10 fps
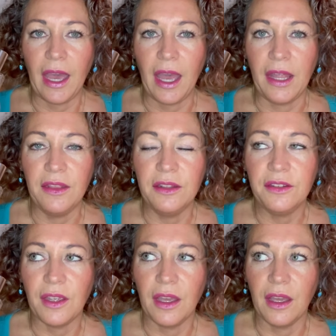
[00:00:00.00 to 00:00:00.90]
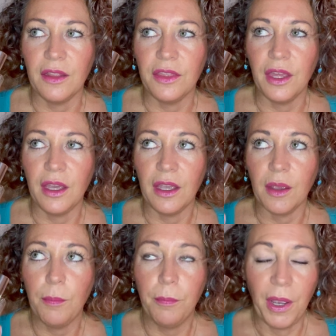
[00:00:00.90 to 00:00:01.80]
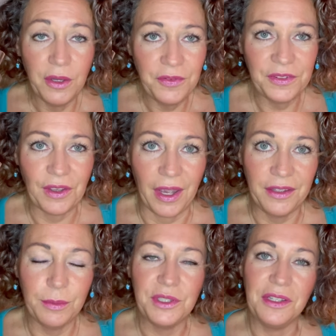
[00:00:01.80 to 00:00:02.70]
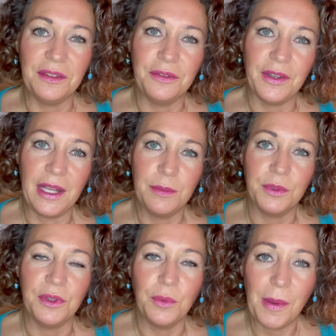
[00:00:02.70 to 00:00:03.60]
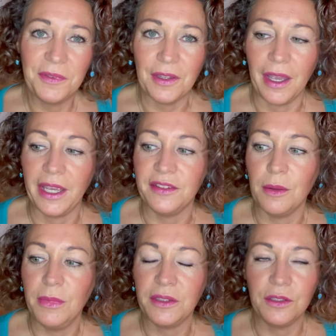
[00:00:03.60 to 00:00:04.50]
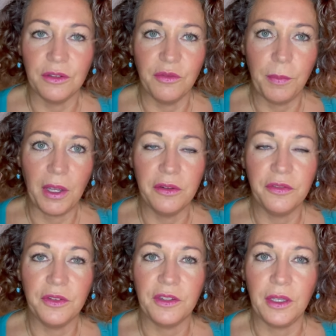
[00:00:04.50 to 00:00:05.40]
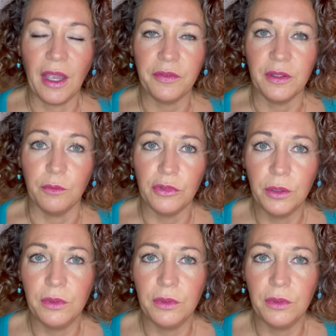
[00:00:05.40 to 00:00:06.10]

And the Both Sides, which is available on the website, is a mixture of both. So you have some real